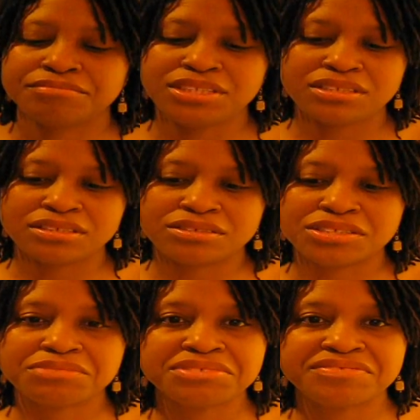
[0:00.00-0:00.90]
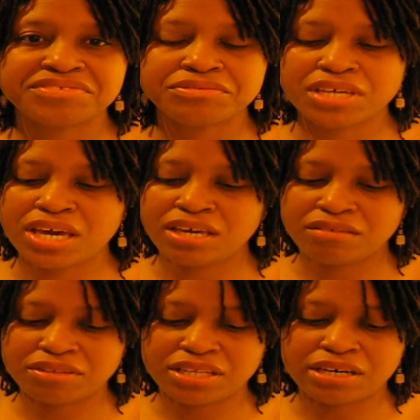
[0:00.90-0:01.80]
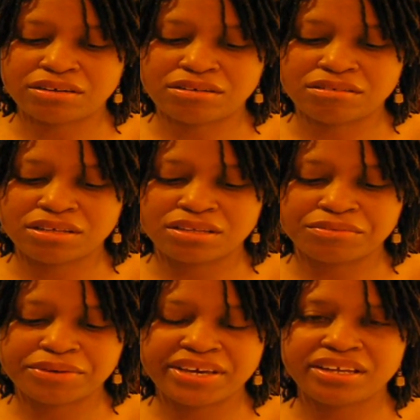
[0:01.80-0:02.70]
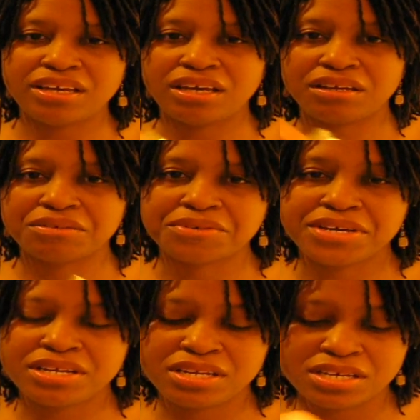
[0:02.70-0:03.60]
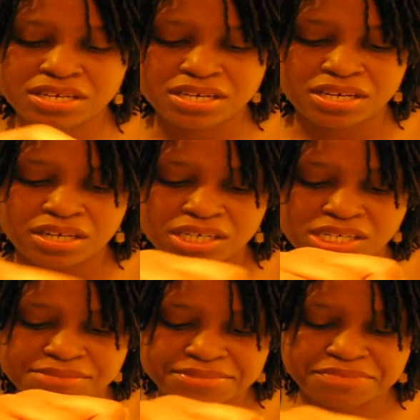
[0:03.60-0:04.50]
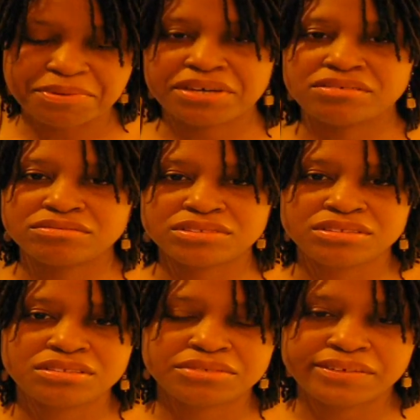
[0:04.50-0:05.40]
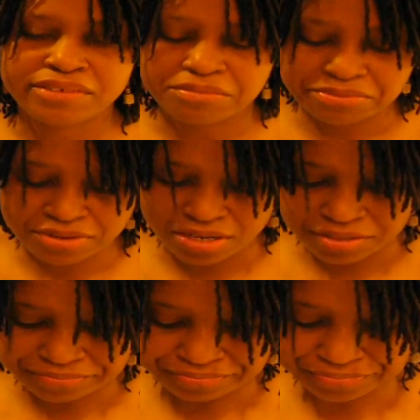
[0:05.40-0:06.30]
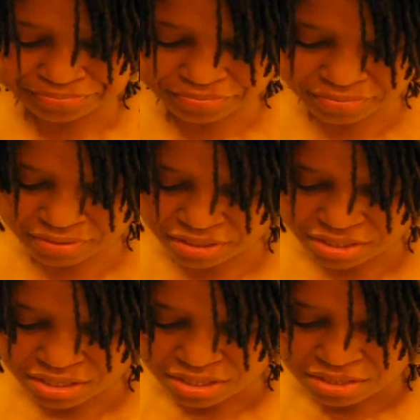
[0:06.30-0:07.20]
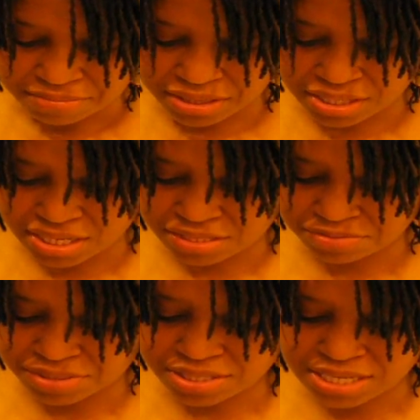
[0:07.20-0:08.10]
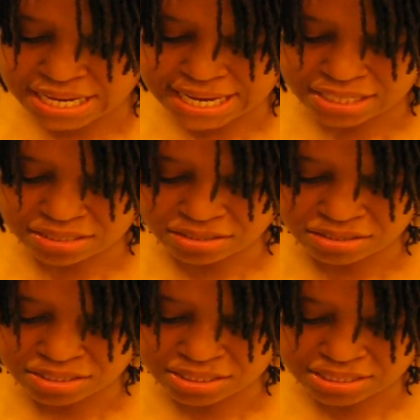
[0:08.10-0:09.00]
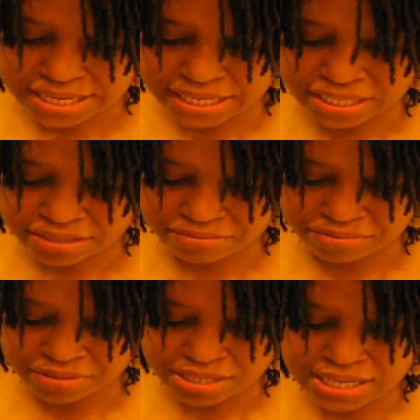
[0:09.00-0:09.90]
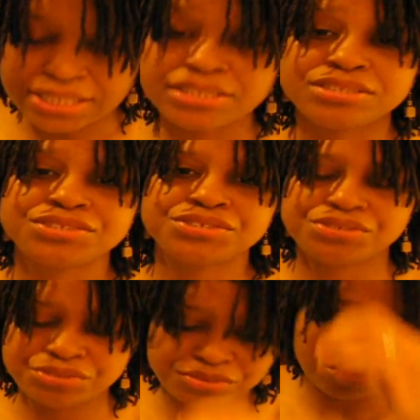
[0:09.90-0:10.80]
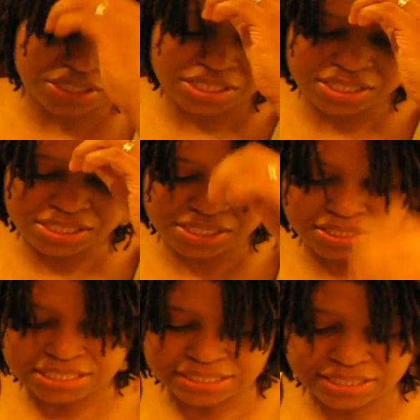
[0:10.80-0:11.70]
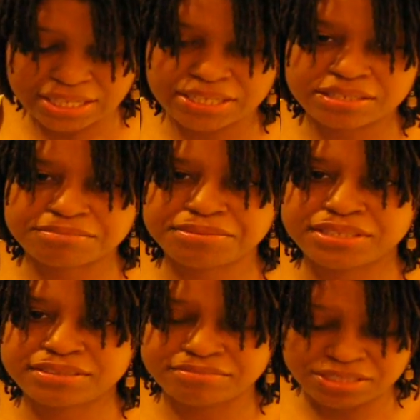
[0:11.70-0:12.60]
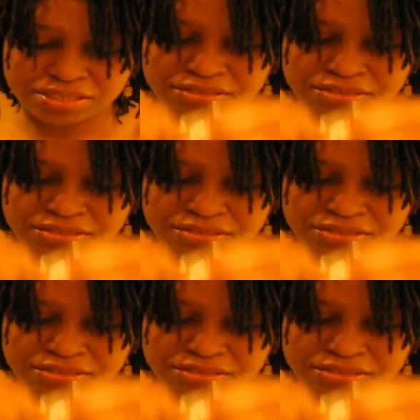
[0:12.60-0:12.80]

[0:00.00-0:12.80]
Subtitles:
you know, the Christmas fruitcake without all of the red and green speckles, you know, whatever they put in it. But that's what that looks like. And what I do is I take a bit of, you